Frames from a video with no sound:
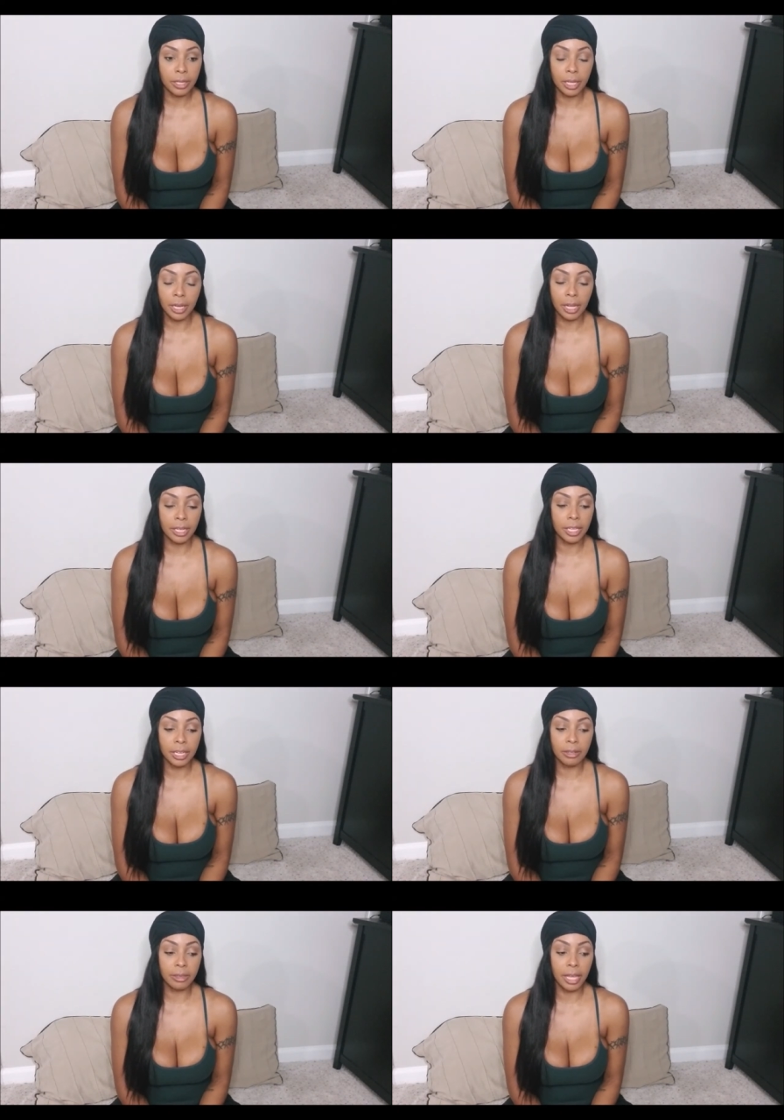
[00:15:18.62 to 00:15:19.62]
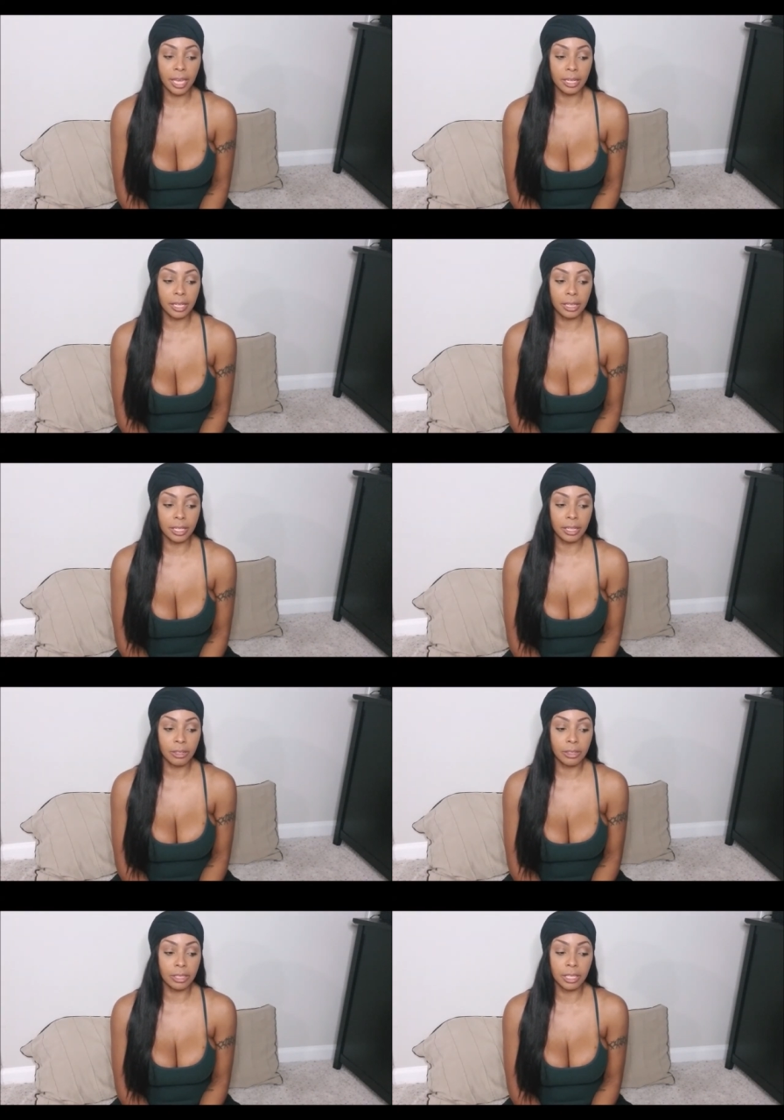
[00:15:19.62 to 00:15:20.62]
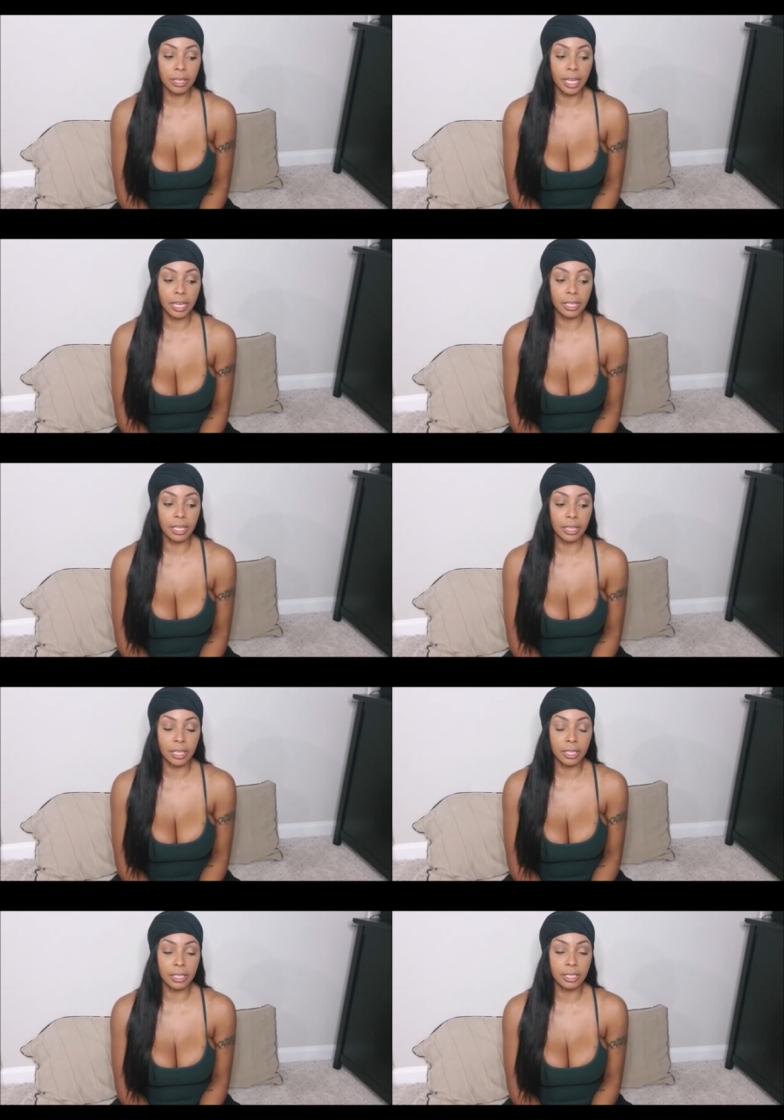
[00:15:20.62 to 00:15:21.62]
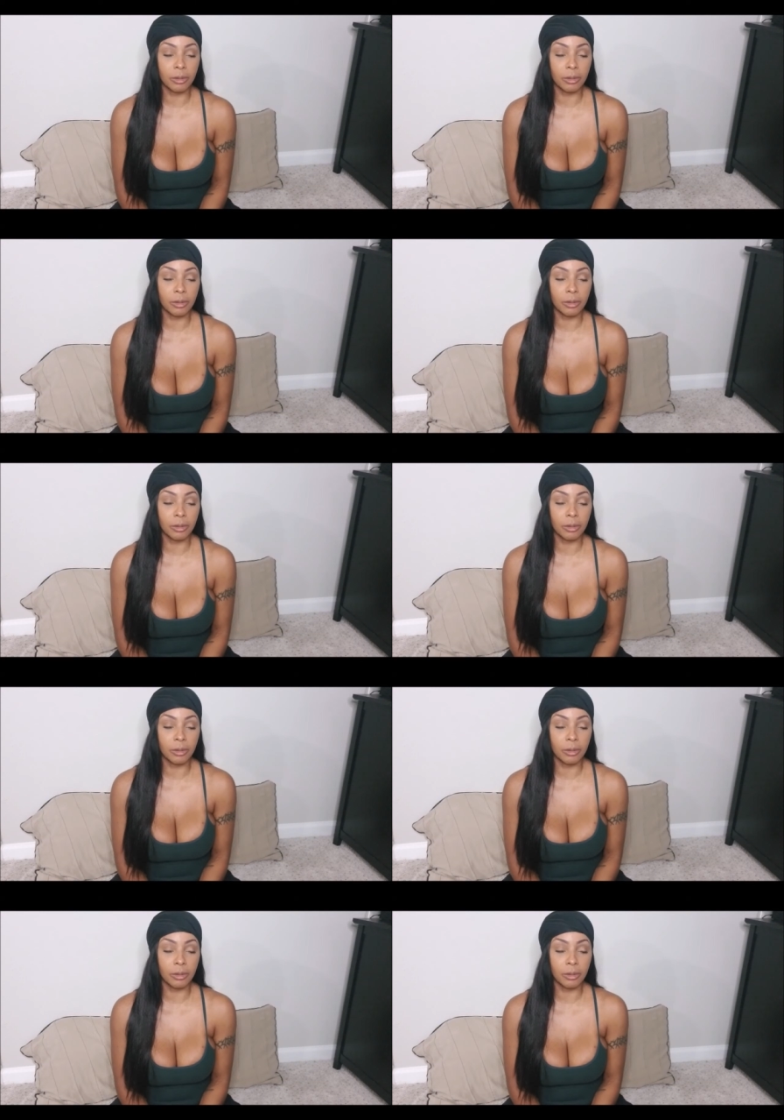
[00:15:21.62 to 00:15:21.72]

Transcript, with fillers: didn't didn't think of nothing else. Didn't think of nothing.